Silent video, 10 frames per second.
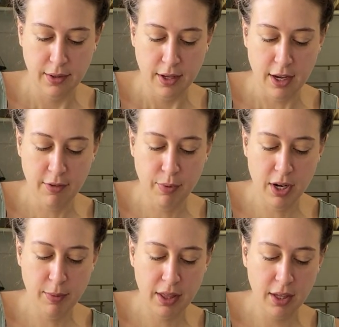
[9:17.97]
I've been to
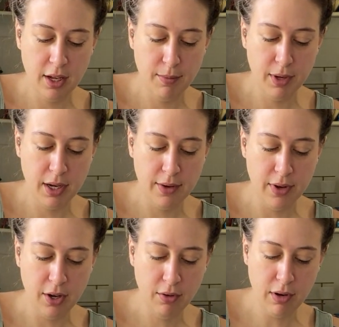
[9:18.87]
Bethlehem, but
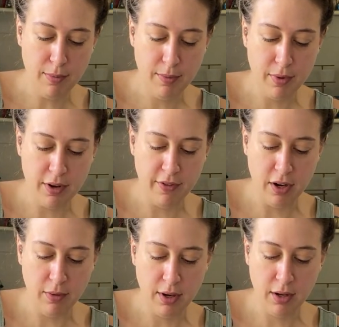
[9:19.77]
I don't remember it very
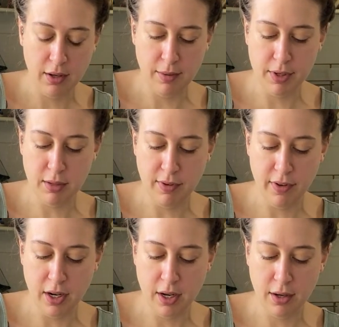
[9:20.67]
well. I must have been
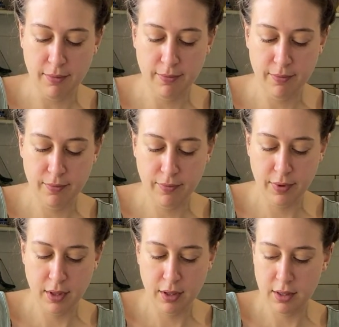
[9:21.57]
very young.
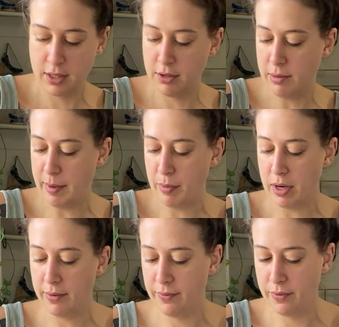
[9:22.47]
So I do remember.